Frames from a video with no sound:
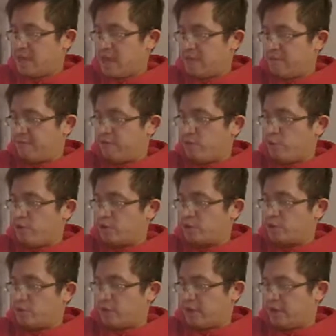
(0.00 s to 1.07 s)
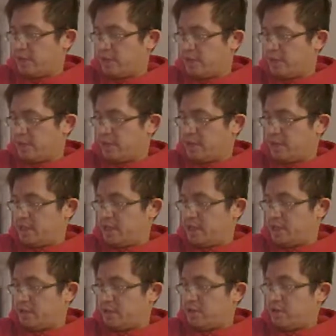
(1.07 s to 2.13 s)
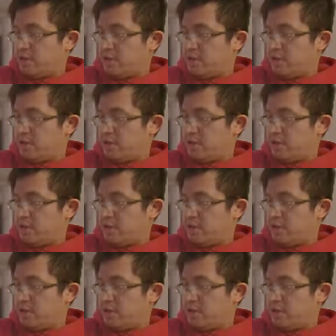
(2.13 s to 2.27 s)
and 4 is right here.